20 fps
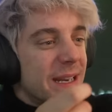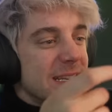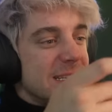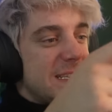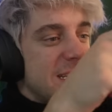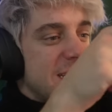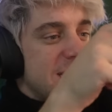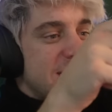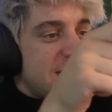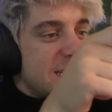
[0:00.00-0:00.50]
But
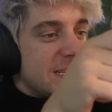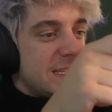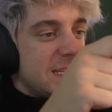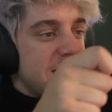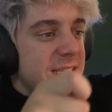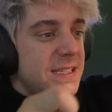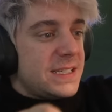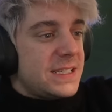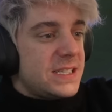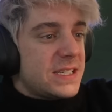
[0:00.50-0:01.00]
does
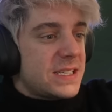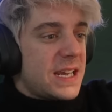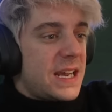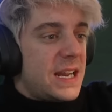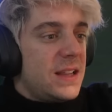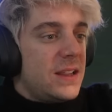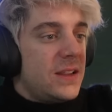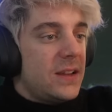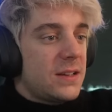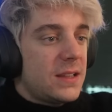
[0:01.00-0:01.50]
it just
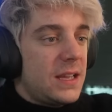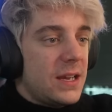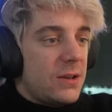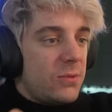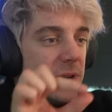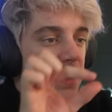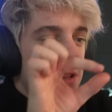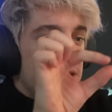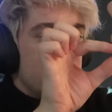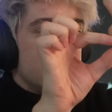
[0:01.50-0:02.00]
kind of look
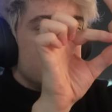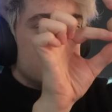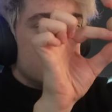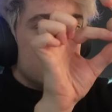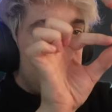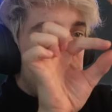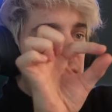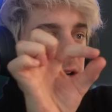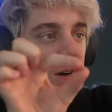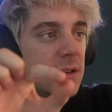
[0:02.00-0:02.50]
like one of those
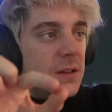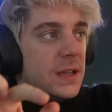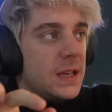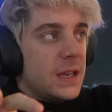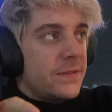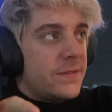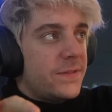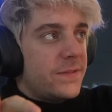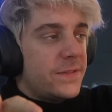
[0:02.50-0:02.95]
long like